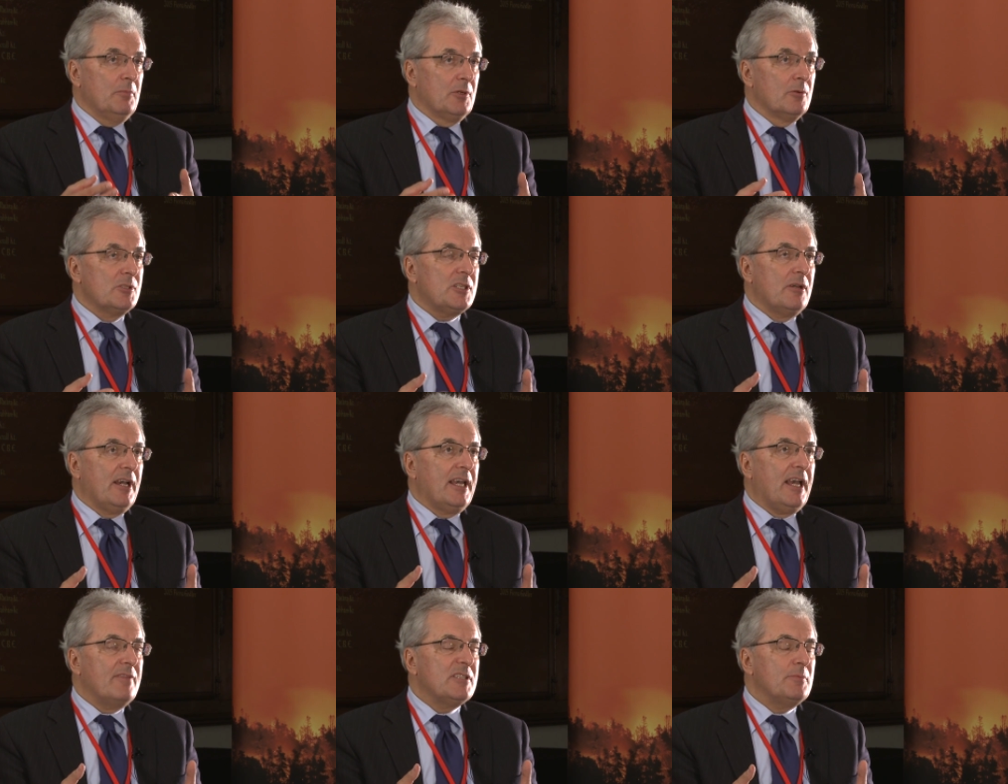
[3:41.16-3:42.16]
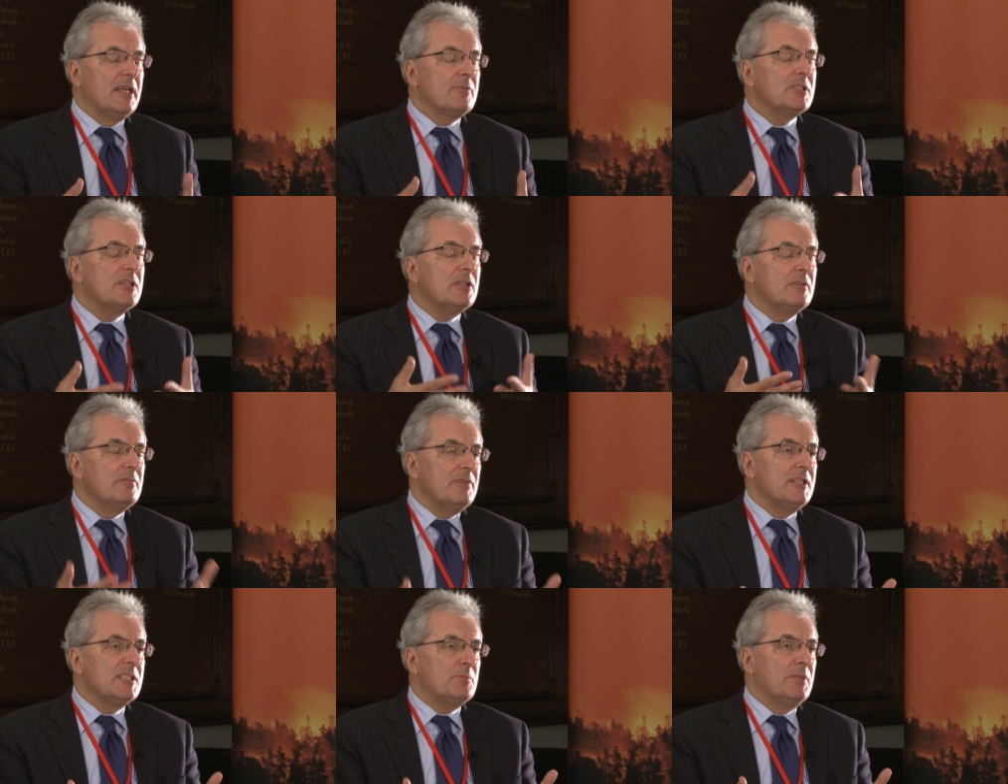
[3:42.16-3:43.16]
but also I have to be able to
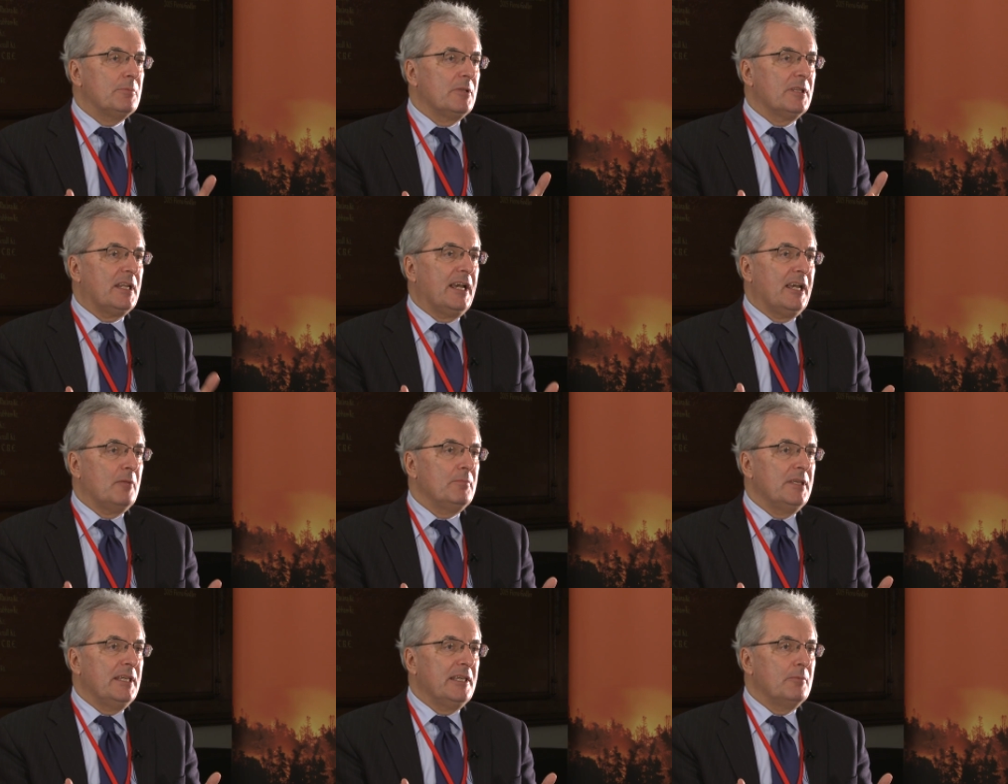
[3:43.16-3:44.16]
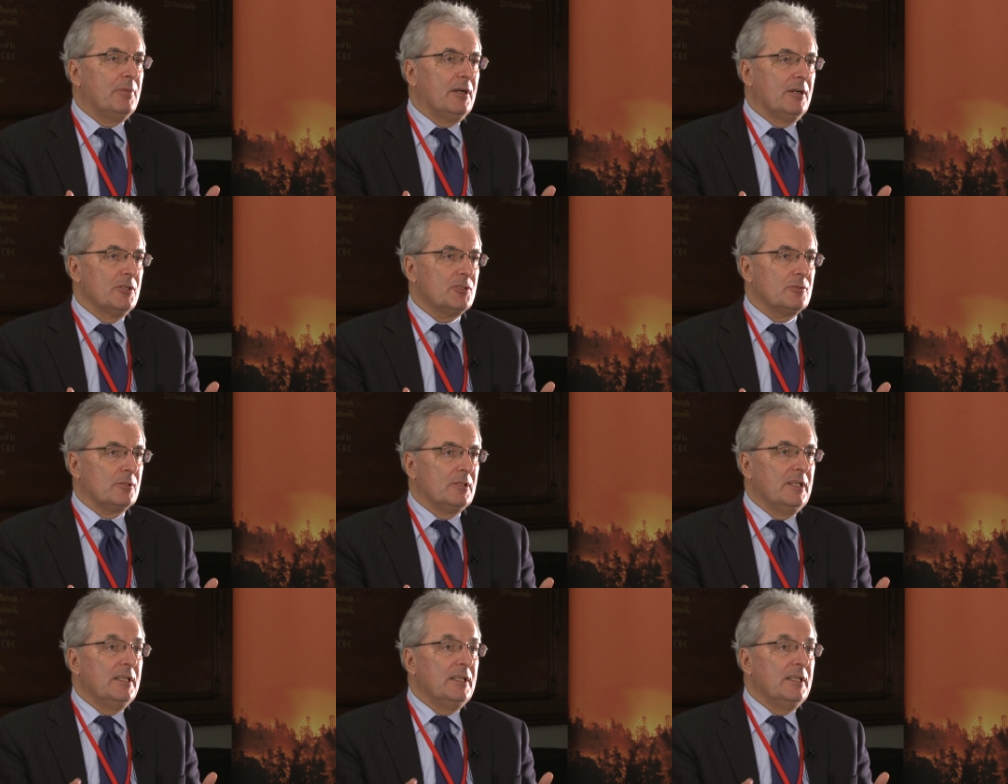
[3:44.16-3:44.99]
convince people that I am being impartial,